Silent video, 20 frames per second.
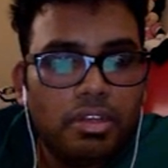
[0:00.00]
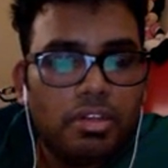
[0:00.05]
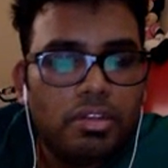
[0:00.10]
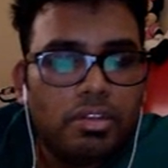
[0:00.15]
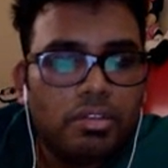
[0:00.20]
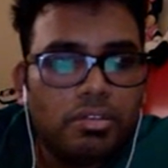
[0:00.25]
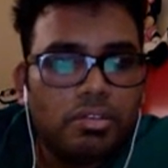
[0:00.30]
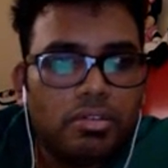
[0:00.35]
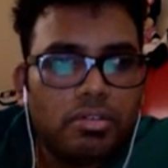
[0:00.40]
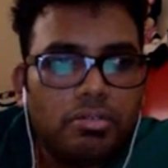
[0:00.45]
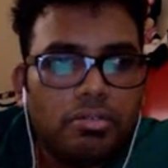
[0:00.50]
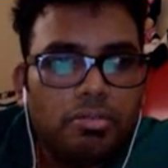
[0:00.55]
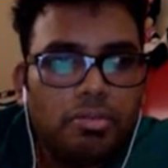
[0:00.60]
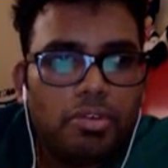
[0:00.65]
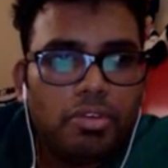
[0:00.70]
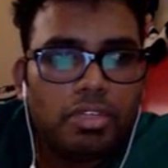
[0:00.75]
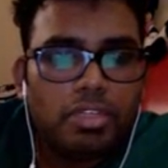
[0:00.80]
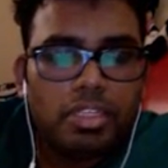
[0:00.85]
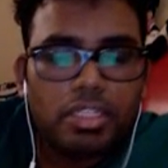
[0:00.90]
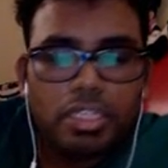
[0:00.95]
So
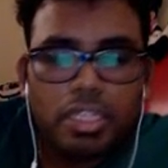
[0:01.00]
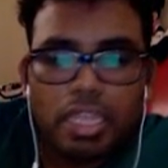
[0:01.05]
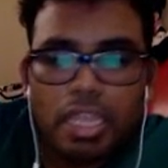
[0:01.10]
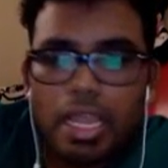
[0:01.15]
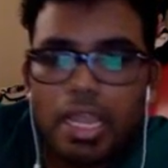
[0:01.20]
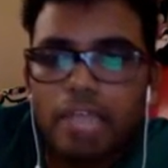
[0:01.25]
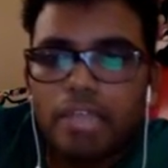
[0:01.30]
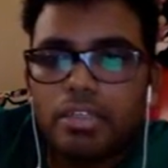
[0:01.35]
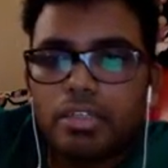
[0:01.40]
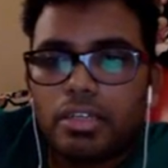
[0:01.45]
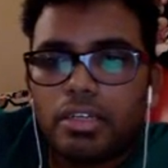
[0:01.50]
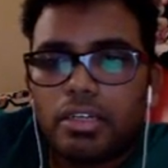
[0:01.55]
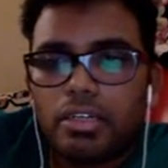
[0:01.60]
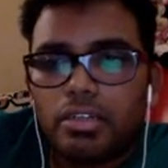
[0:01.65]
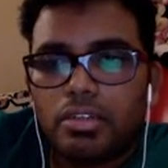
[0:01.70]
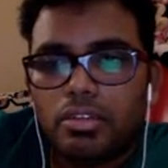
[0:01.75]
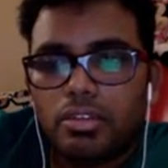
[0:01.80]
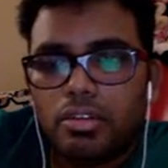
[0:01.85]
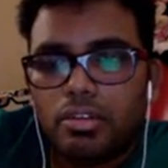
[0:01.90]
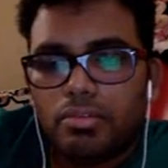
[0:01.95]
mostly the Android
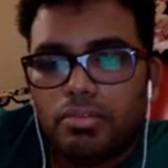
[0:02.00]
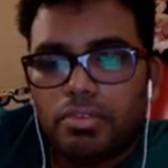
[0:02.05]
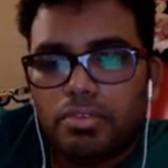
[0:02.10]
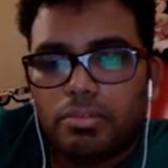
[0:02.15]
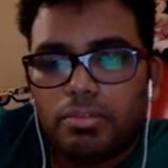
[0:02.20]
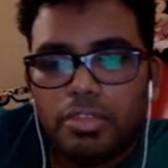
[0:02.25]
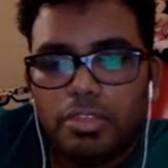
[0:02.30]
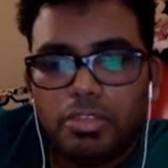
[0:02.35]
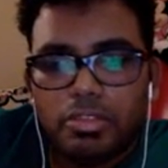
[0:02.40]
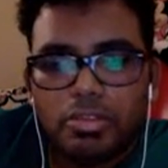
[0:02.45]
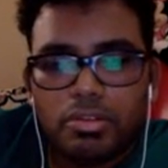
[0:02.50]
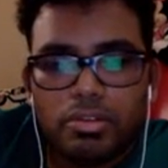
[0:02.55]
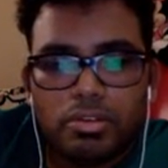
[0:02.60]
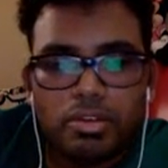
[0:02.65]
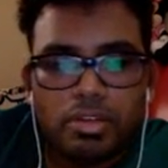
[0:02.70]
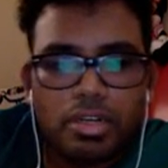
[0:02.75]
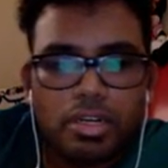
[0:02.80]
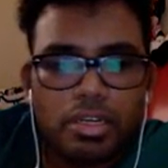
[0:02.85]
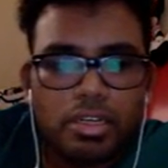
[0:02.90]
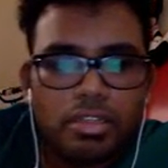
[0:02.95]
will be
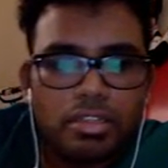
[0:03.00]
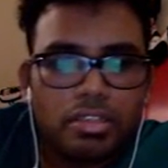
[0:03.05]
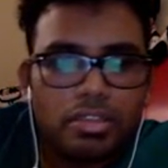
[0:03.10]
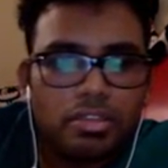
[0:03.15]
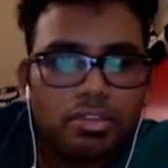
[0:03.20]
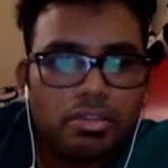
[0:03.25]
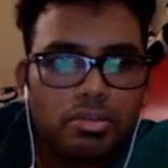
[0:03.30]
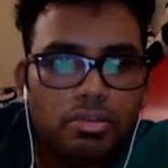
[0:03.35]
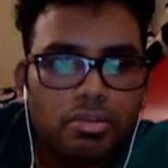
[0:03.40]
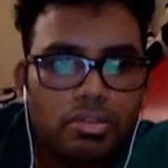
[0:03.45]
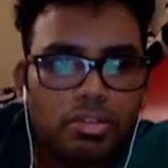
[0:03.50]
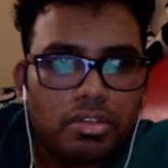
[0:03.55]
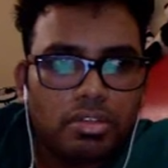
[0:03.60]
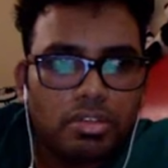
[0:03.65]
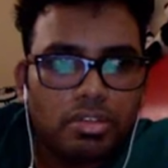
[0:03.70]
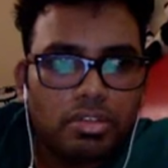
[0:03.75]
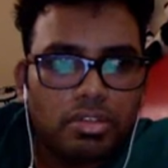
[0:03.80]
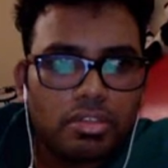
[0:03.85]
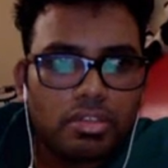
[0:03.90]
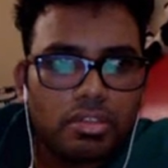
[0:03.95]
stored under
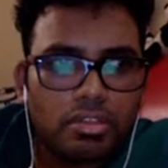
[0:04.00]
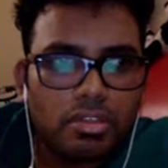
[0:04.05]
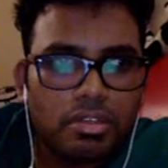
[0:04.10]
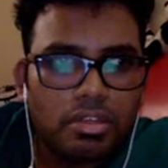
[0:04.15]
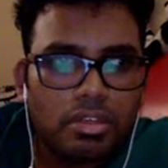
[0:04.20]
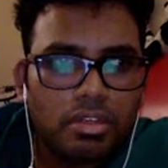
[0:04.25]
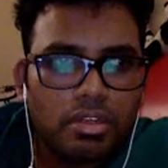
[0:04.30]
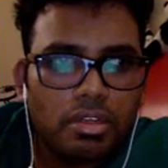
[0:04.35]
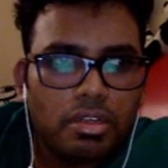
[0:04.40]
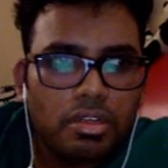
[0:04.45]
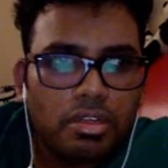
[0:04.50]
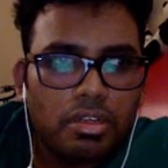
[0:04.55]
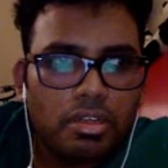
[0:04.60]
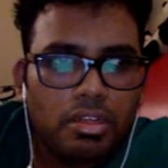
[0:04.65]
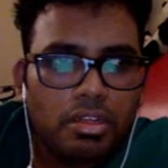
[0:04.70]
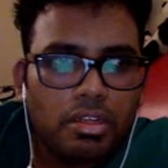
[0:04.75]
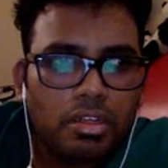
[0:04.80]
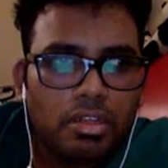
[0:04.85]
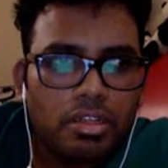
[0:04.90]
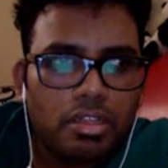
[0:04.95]
users,
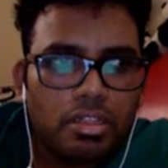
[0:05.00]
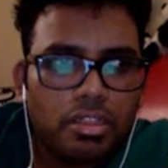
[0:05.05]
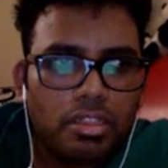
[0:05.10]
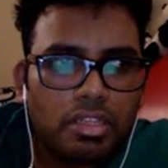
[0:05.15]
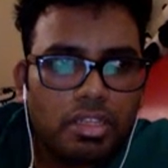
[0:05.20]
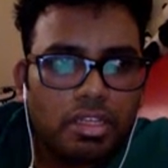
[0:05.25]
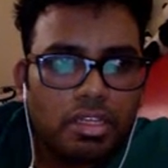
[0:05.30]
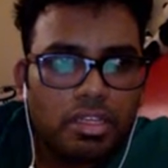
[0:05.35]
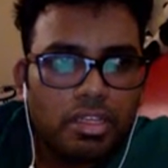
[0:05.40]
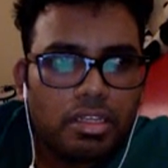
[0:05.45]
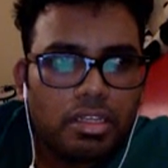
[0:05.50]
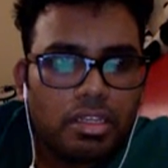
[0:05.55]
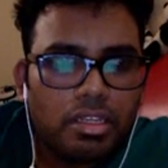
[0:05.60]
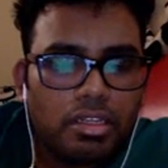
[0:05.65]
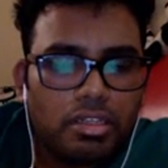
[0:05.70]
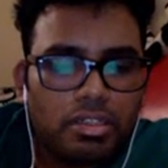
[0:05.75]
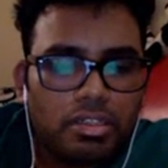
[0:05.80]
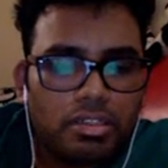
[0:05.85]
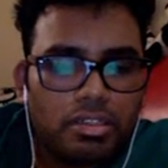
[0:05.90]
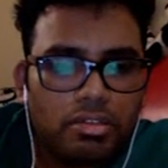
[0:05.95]
and then
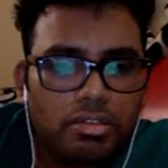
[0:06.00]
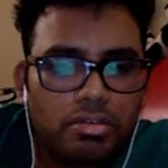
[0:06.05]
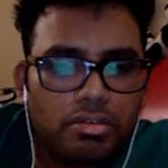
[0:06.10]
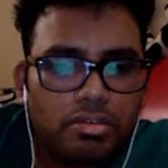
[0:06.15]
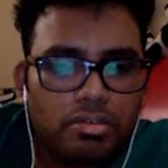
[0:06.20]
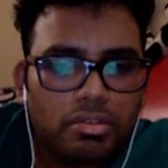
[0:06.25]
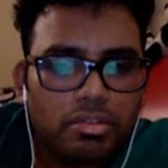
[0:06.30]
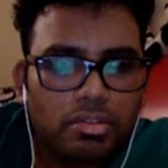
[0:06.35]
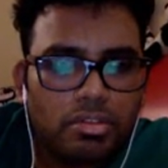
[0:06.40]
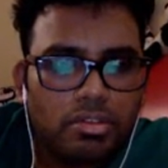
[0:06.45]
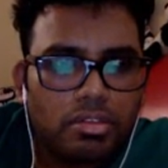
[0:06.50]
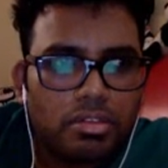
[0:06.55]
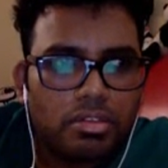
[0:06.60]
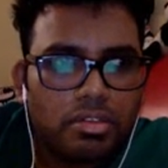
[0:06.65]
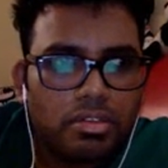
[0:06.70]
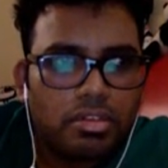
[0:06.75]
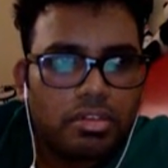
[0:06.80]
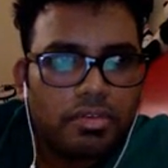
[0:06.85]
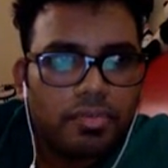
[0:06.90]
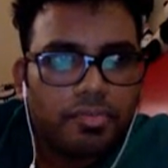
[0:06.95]
under users